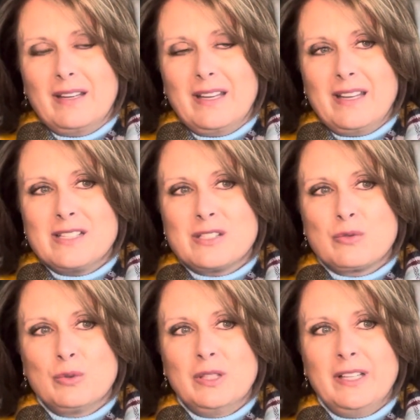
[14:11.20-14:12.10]
is
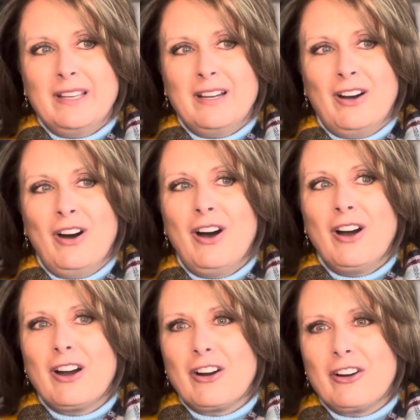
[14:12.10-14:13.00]
really
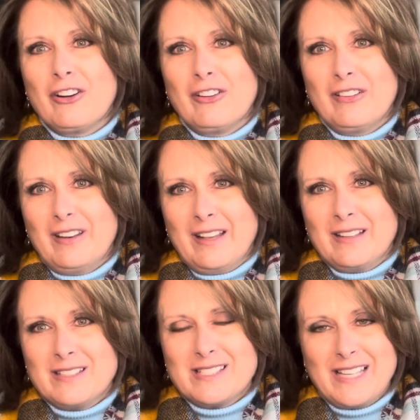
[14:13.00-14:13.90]
hard
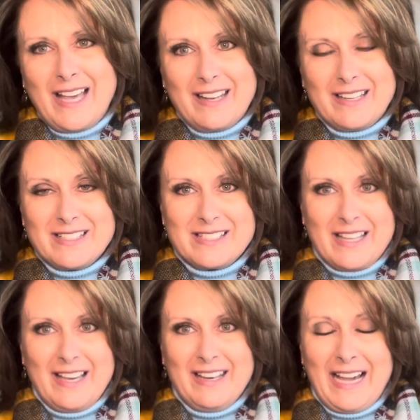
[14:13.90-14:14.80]
and sad is
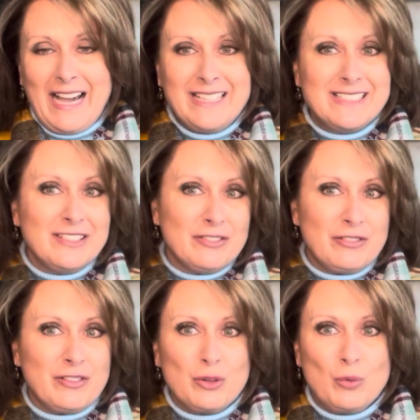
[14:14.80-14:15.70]
that I didn't
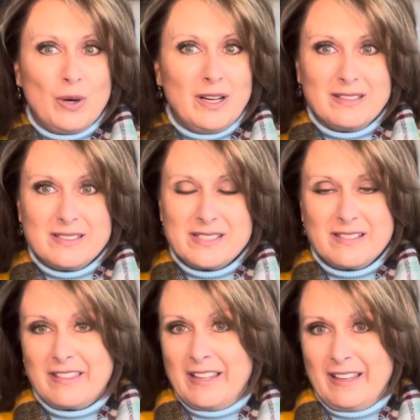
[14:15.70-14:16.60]
for once
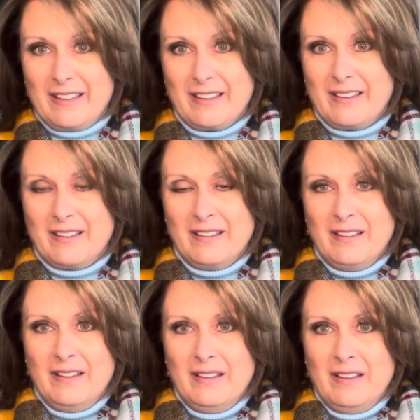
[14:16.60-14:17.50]
think,
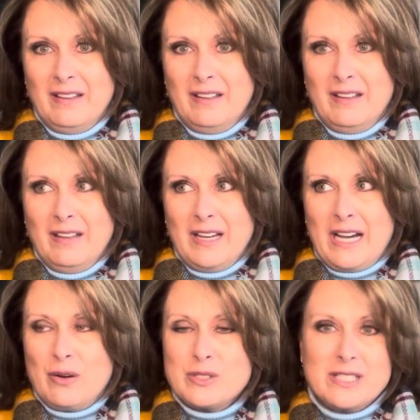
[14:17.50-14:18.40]

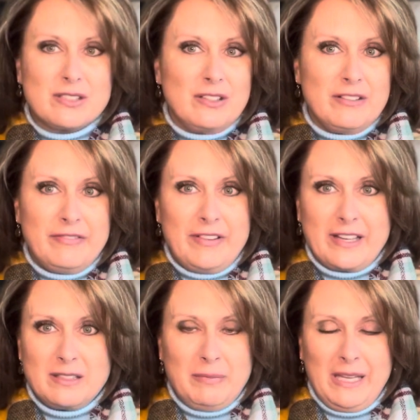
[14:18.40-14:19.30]
how is this going to
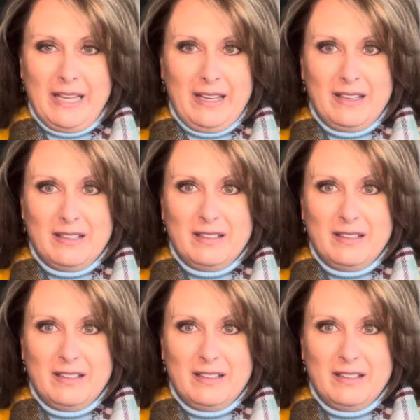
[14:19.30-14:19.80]
affect me?